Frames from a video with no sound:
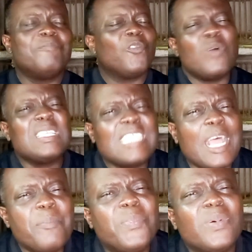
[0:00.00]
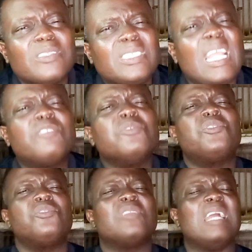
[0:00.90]
WhatsApp
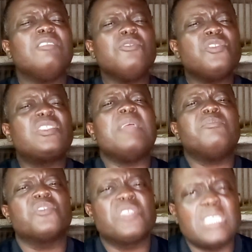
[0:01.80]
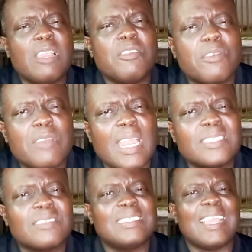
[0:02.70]
status. You can use them to sell your
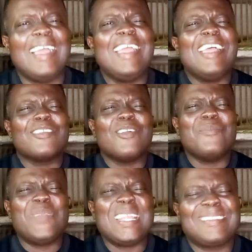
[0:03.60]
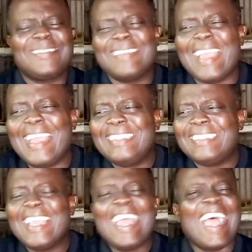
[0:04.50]
grasscutter. God bless you guys.
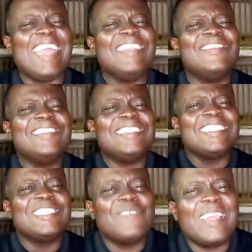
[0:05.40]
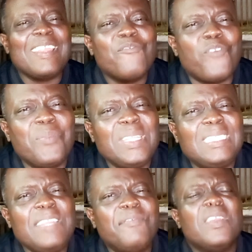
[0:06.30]
I know this is very
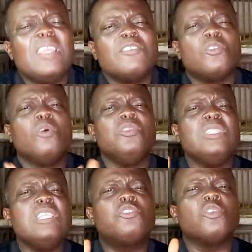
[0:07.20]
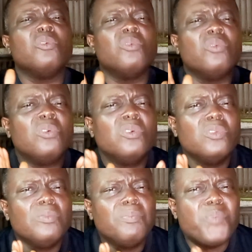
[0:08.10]
informative, so you need to
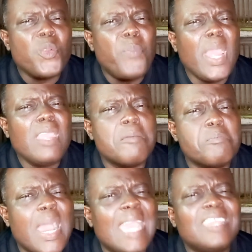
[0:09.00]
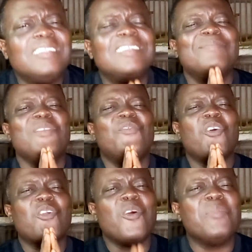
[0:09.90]
prepare your mind
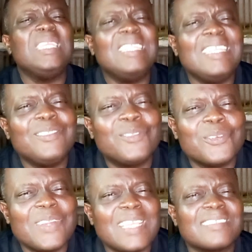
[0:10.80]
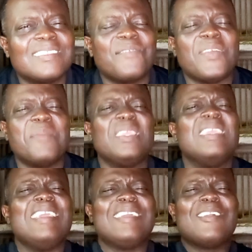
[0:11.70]
before coming into grasscutter farming.
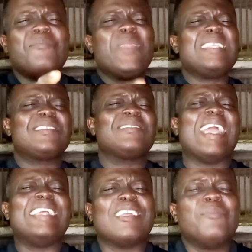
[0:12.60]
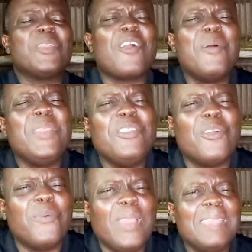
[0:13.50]
God bless you guys. I'll be coming
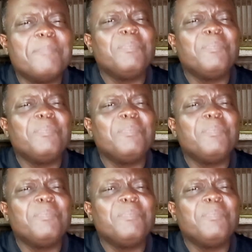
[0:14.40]
your way